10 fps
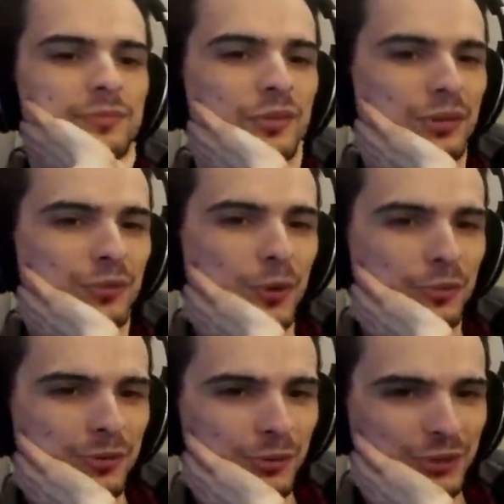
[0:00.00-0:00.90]
Steam
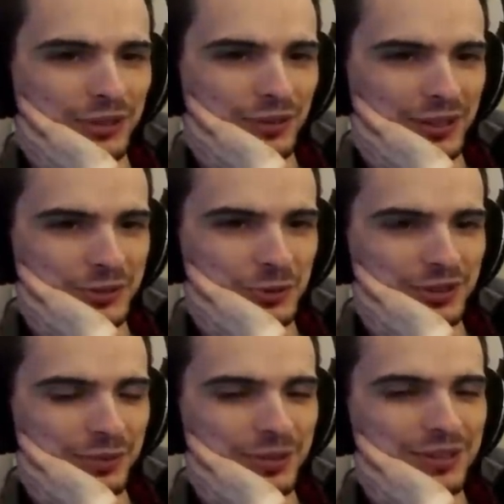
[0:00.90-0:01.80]
forums are the most intellectual
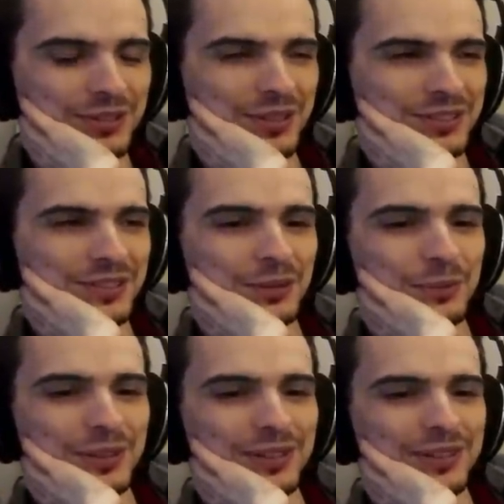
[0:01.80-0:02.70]
DBD discussions. Oh
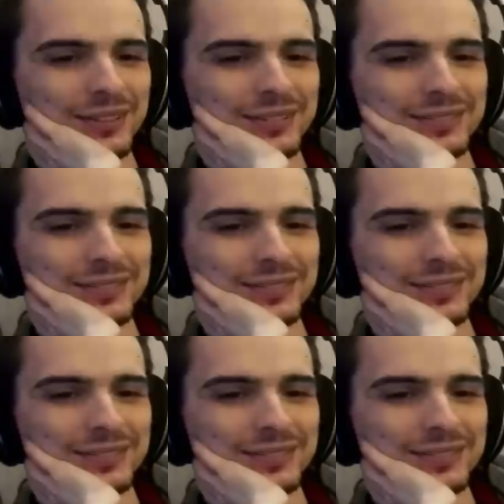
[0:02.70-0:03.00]
my god.